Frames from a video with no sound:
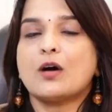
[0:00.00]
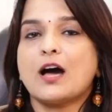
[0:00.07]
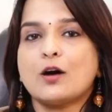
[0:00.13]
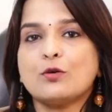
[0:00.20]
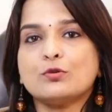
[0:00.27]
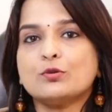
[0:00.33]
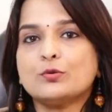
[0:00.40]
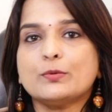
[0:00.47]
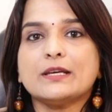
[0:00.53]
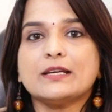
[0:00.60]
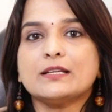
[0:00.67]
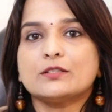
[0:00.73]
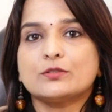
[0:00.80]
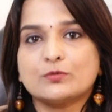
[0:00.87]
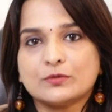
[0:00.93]
So how do
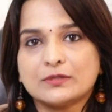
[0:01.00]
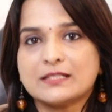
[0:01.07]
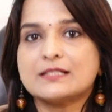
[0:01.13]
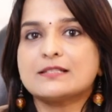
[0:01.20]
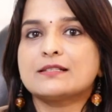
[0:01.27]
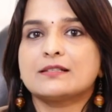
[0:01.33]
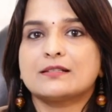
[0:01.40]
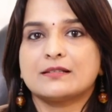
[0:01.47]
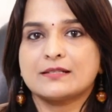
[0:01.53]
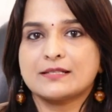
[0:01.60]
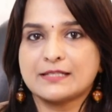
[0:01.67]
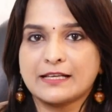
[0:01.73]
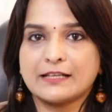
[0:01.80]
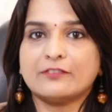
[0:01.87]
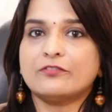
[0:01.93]
we do this
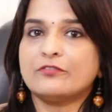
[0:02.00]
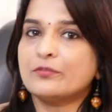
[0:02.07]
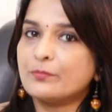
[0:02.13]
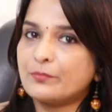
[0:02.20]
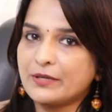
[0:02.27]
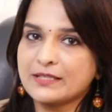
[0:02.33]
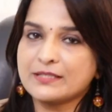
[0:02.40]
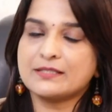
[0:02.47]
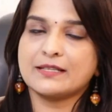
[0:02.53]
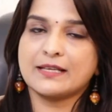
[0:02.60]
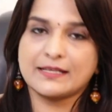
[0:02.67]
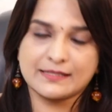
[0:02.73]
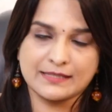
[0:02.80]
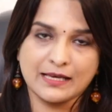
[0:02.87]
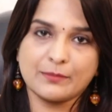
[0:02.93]
self-breast
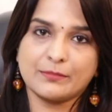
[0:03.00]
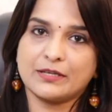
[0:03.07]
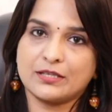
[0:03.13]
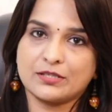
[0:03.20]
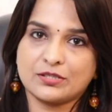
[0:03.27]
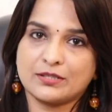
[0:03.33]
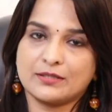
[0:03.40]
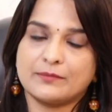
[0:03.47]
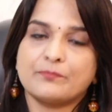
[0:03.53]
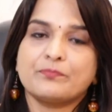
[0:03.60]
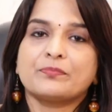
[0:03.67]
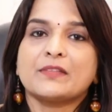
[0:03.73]
examination?